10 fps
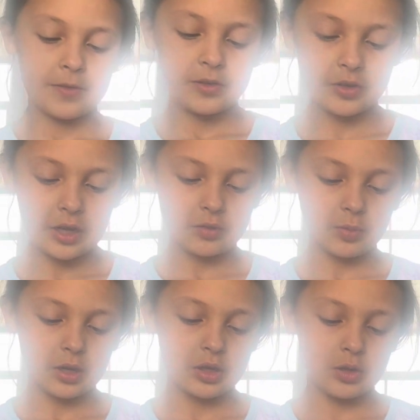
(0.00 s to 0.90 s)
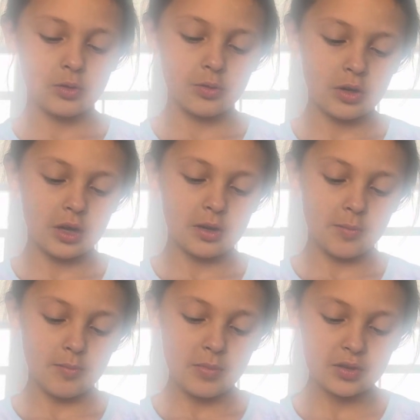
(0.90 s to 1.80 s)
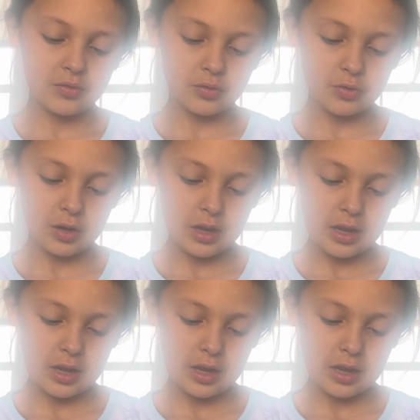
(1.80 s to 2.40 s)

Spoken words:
So that's why you gotta measure